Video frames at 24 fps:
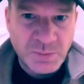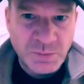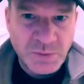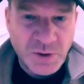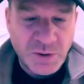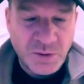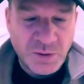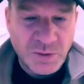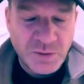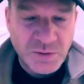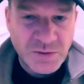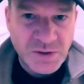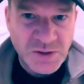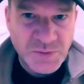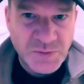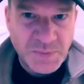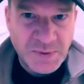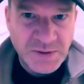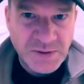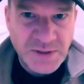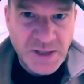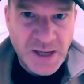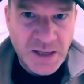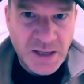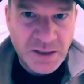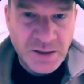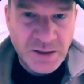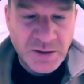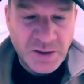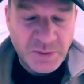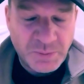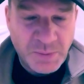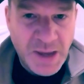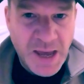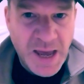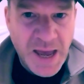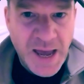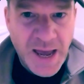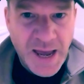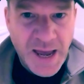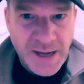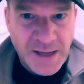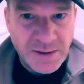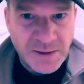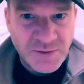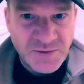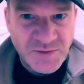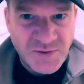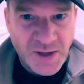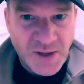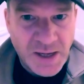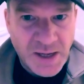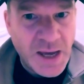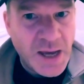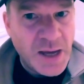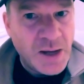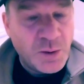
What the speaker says: news has been telling them and say,